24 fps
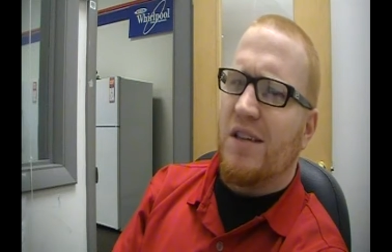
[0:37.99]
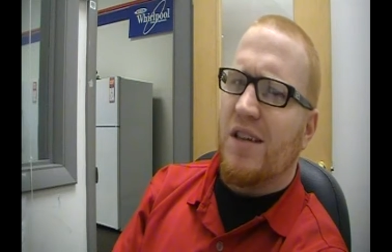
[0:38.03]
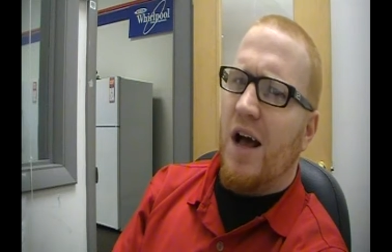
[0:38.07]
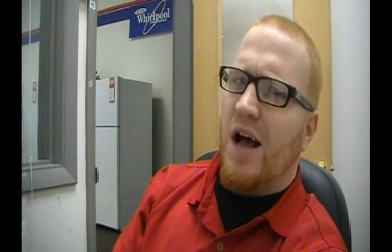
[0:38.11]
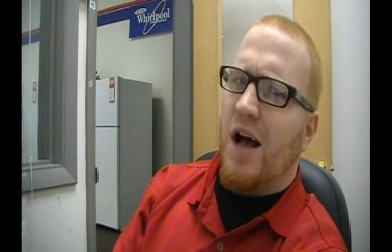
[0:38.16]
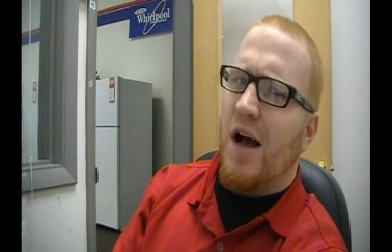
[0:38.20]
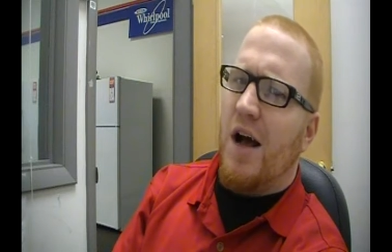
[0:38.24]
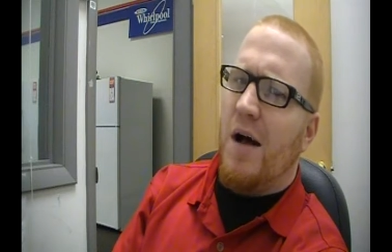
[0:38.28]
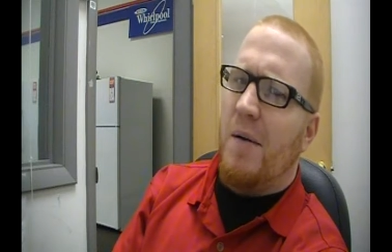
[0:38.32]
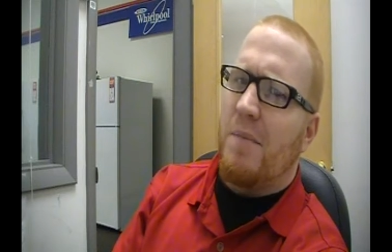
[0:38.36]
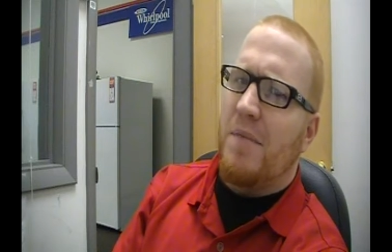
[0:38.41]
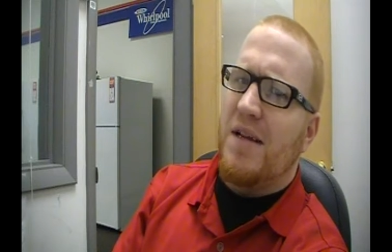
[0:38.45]

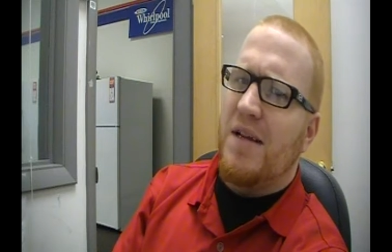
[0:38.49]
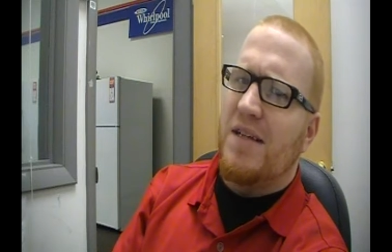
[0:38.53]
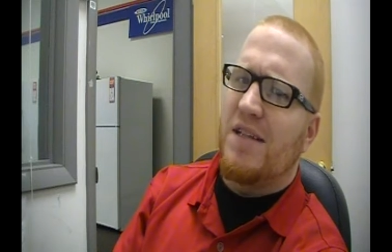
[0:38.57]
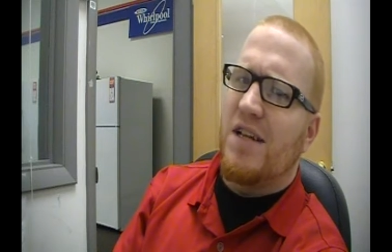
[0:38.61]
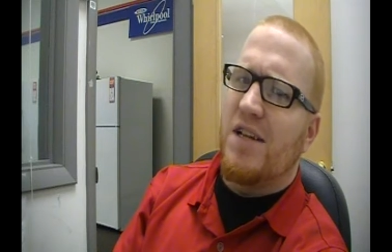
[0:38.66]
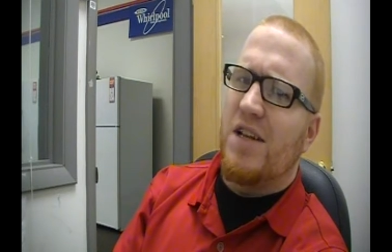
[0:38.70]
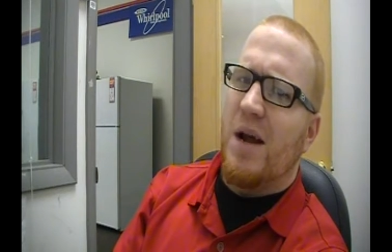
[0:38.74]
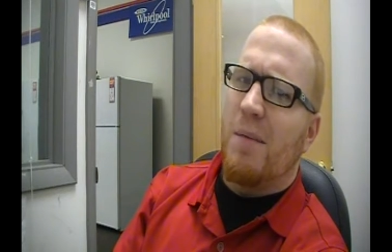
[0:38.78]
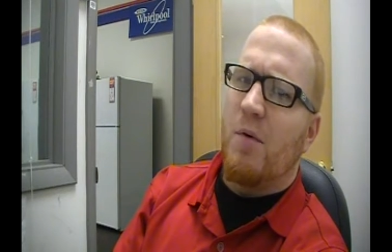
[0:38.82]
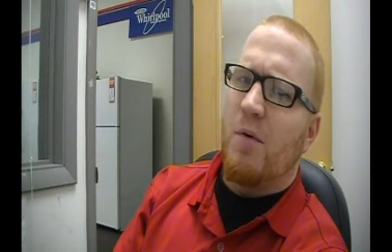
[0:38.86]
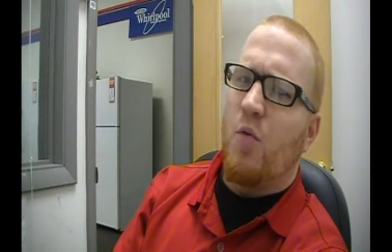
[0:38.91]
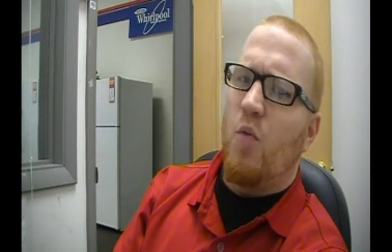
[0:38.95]
Um, he's
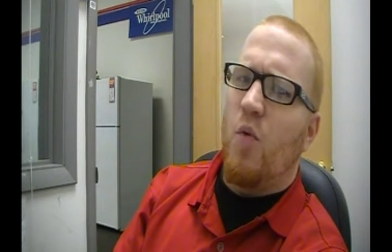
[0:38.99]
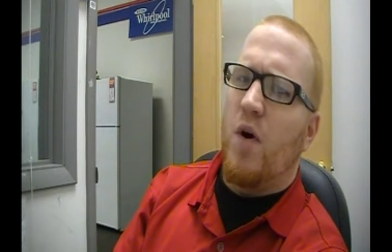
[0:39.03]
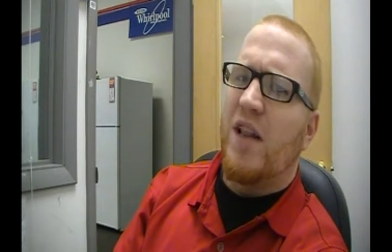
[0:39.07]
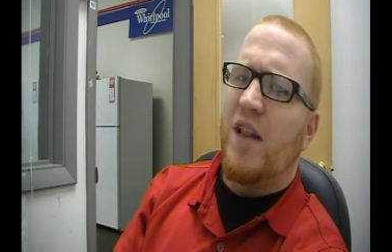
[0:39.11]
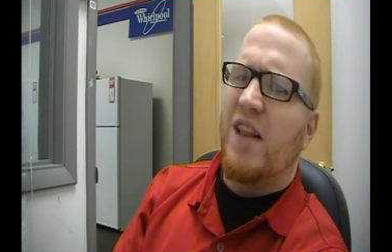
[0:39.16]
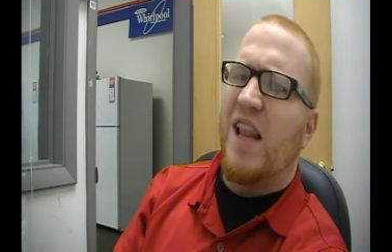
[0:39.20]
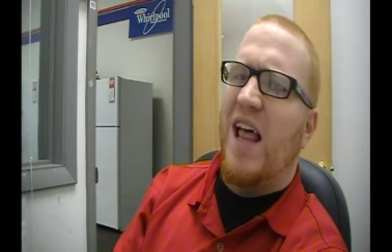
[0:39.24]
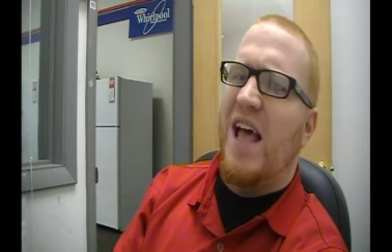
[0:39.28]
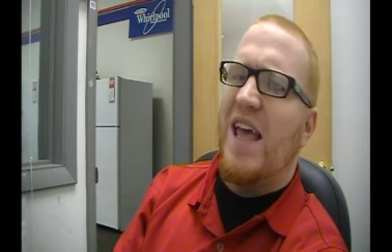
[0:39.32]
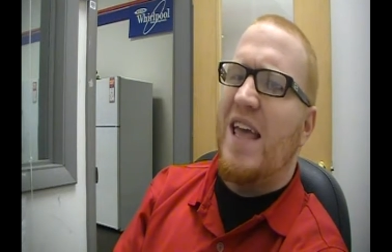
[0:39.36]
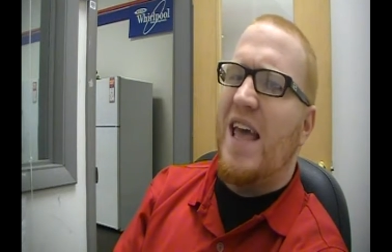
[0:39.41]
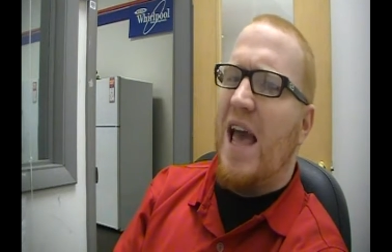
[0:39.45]
the number
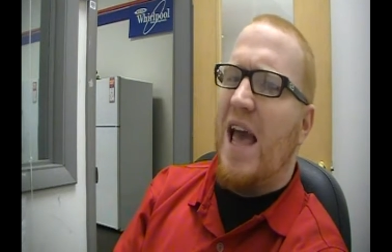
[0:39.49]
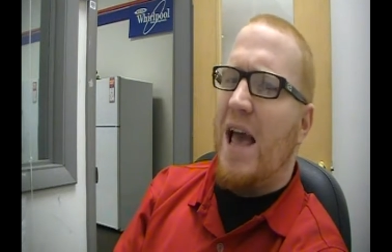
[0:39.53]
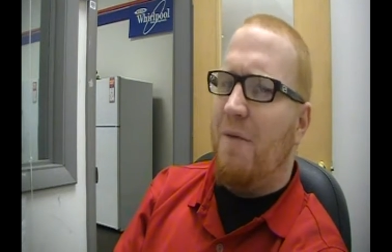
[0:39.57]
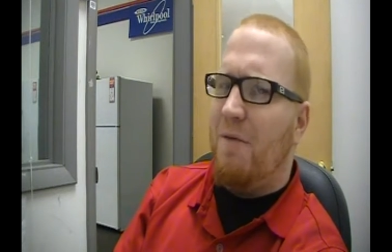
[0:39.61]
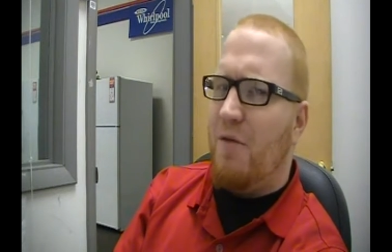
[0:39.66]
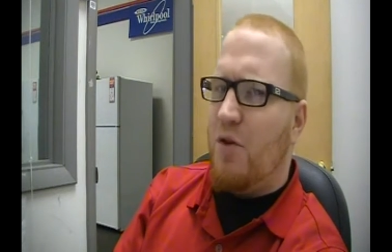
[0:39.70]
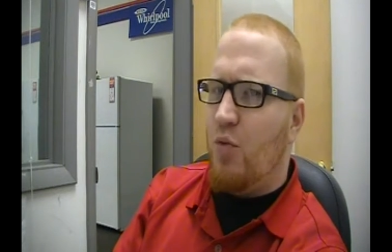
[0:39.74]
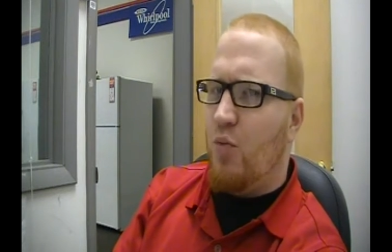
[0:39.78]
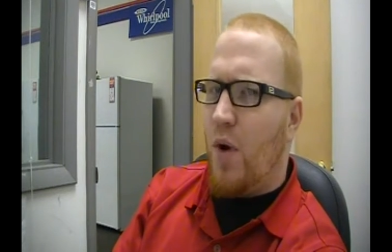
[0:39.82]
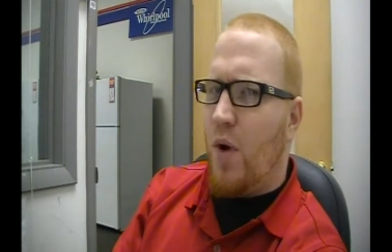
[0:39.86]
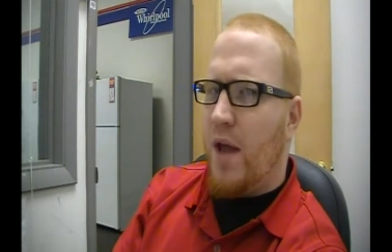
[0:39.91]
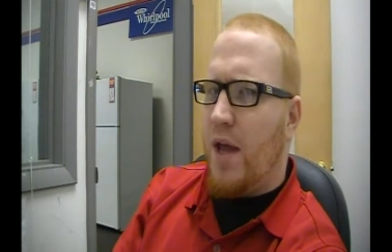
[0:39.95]
one light
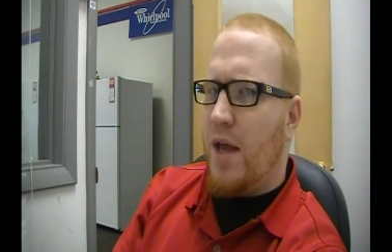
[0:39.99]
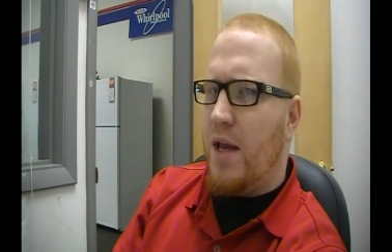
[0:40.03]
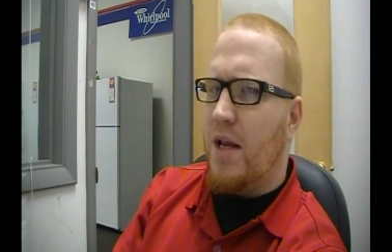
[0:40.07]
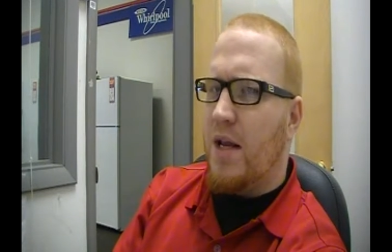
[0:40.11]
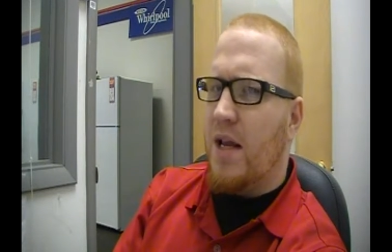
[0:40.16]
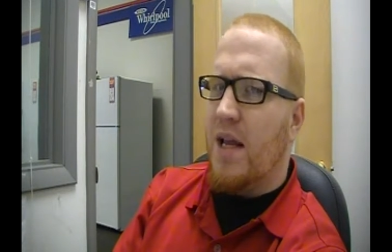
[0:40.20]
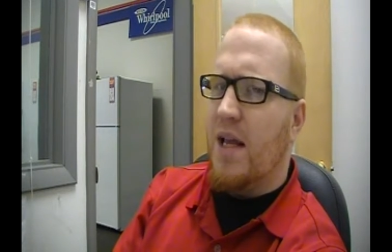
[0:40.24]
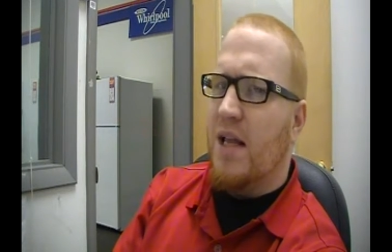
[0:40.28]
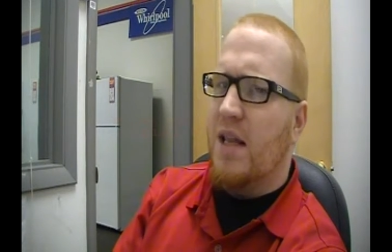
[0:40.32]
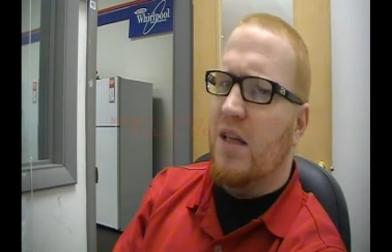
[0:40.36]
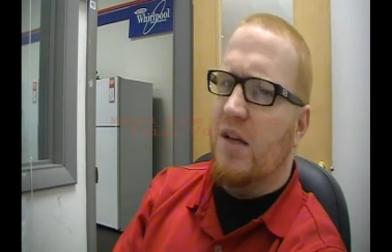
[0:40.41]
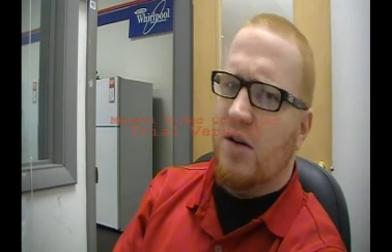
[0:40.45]
heavyweight
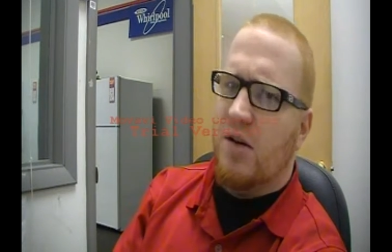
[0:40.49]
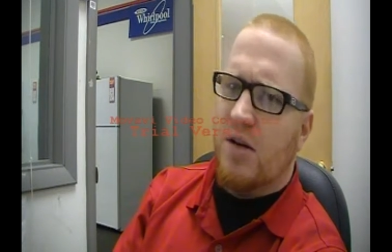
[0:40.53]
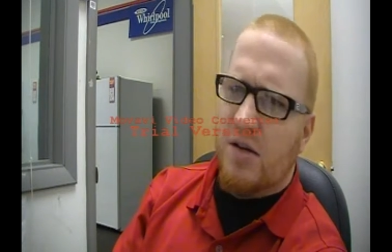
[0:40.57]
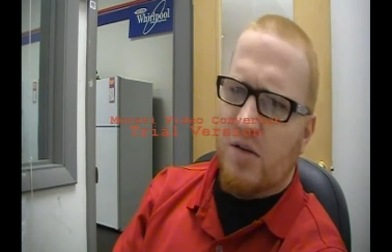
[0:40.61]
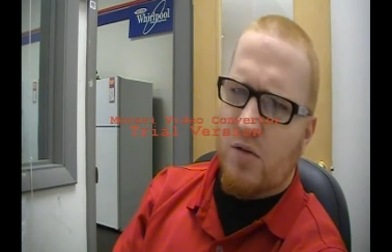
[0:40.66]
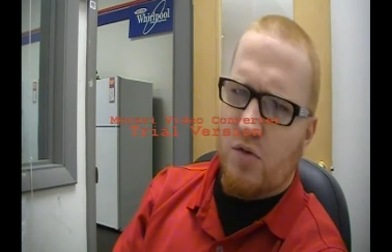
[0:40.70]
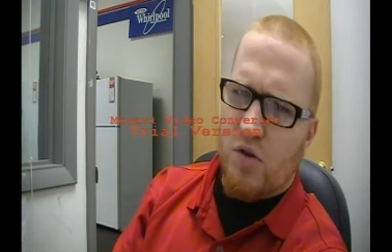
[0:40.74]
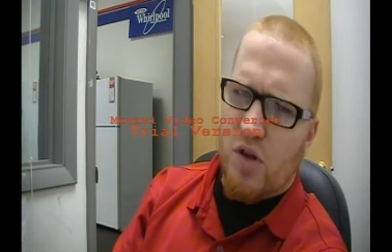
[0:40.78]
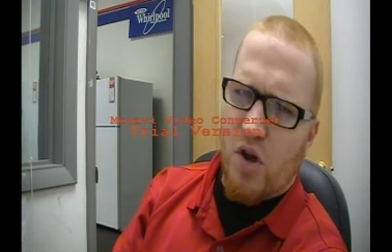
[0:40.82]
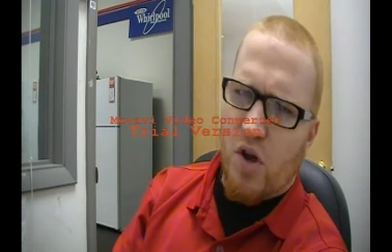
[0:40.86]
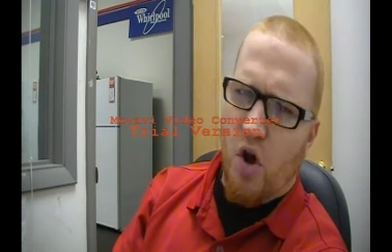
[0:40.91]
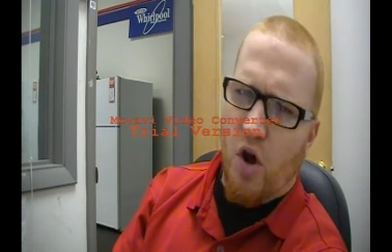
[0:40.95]
in the